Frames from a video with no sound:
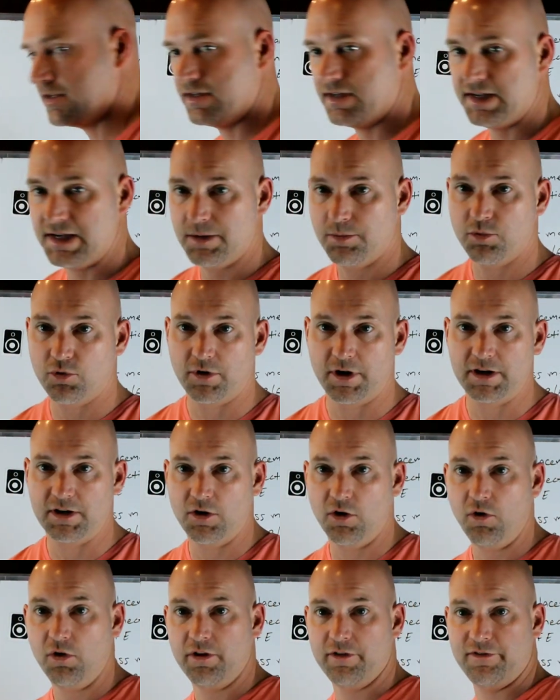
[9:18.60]
a dip or a
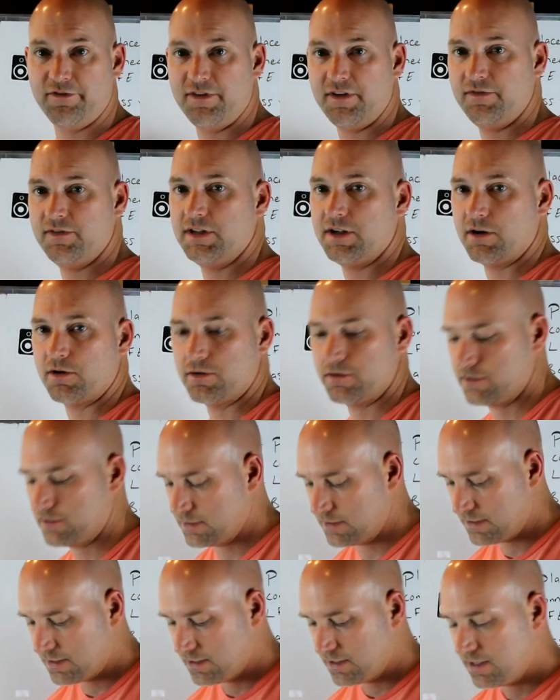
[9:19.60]
null at 50
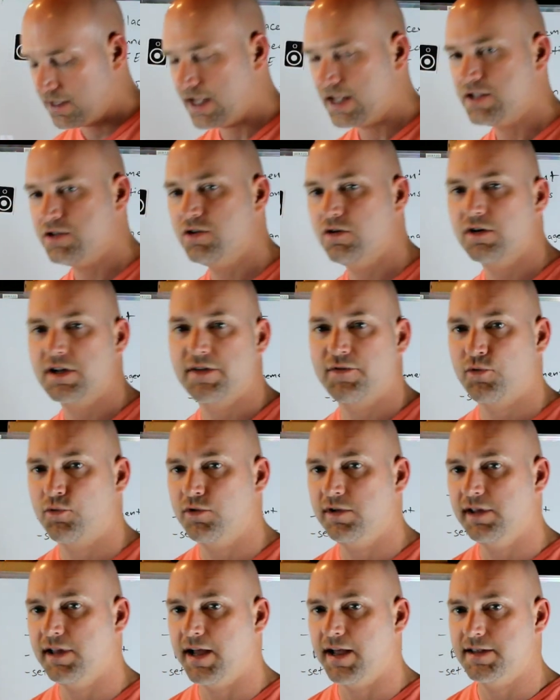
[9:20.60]
hertz and you don't even
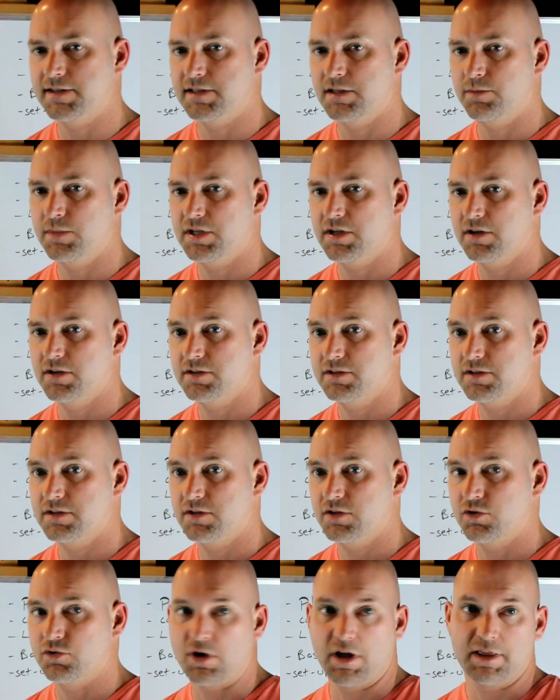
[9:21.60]
realize it
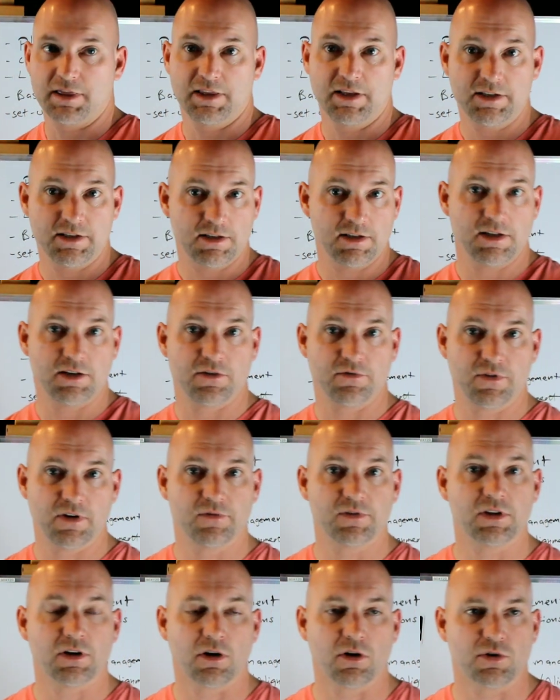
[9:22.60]
because you're not listening to
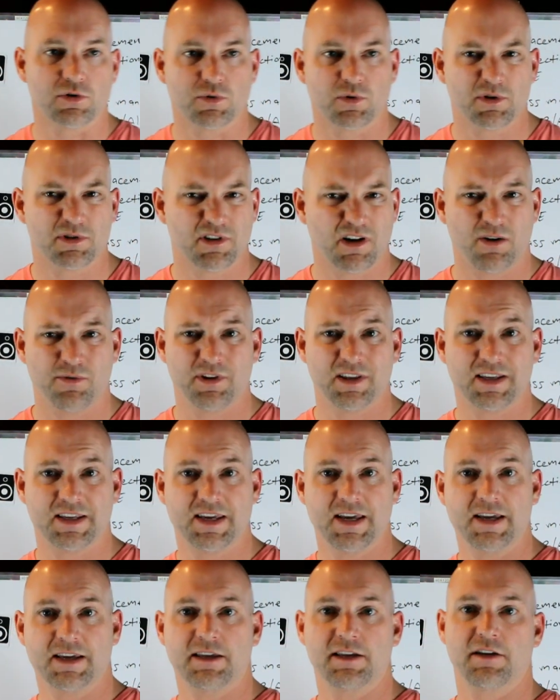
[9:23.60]
50 hertz or it's not really
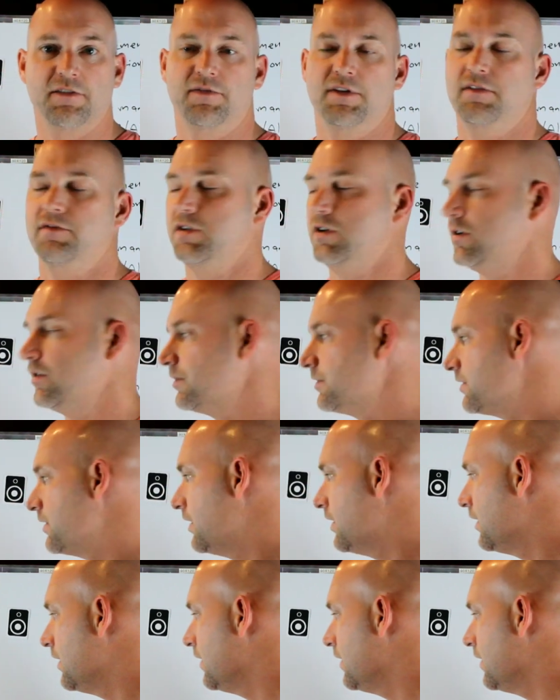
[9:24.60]
kicking at 50 hertz